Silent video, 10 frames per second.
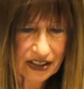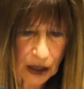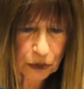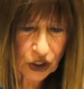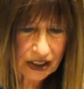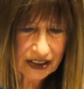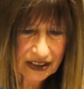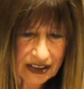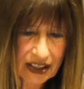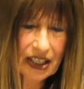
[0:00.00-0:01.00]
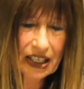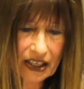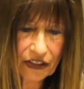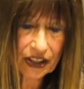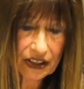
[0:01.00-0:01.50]
subjects
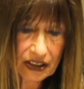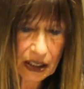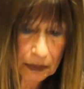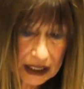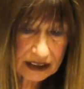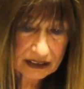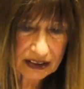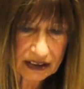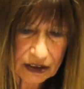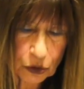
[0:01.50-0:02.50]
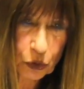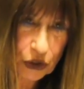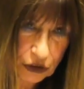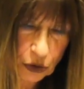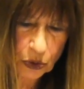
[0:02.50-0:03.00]
and their ability to
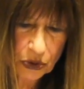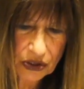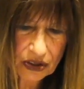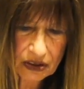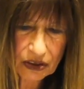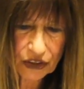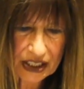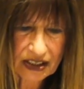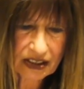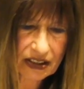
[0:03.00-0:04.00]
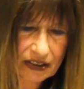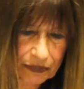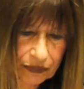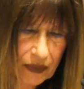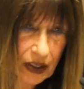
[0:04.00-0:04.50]
reduce risks.
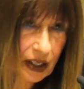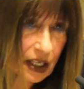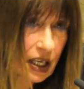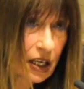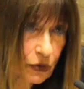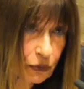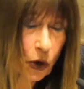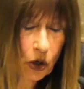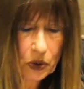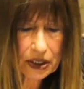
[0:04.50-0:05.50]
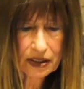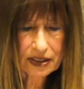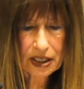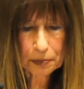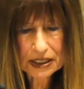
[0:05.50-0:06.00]
Following
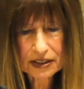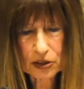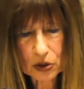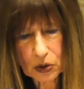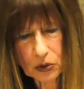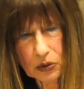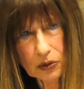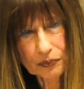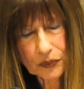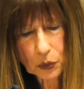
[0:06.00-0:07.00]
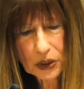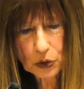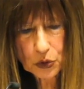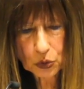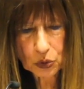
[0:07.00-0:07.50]
C.P. Snow, we
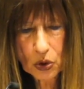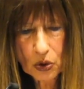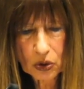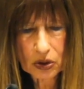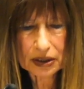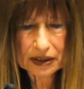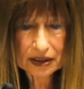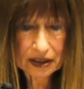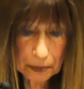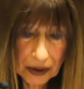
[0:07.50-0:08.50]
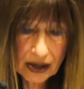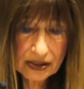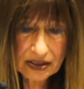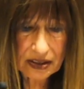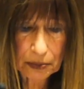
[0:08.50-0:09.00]
used to talk in the
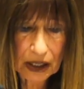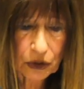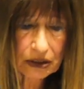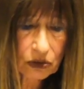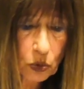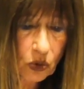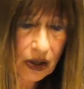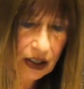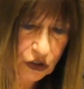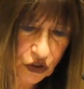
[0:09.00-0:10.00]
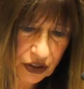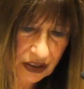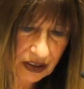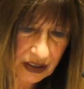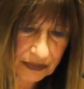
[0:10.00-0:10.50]
past about the two
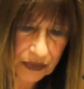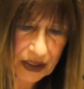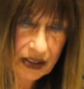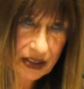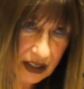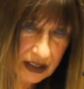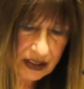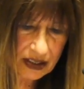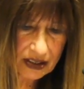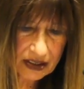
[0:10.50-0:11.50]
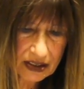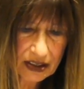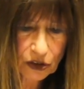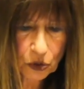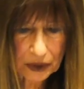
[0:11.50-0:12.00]
cultures, sciences
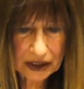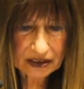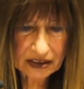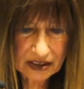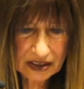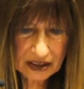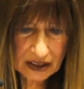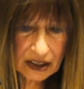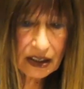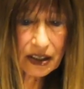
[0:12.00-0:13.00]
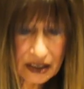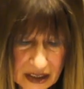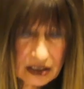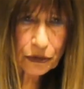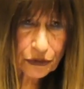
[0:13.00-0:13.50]
and humanities.
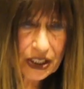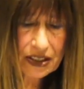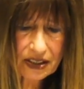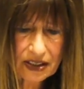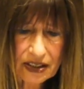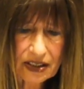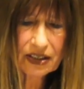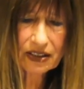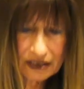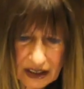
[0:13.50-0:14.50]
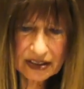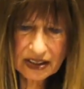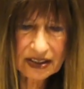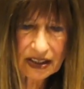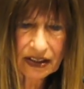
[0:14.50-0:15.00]
The differences are
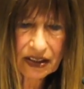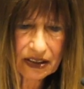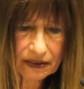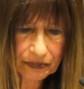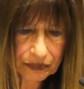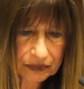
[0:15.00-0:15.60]
still there.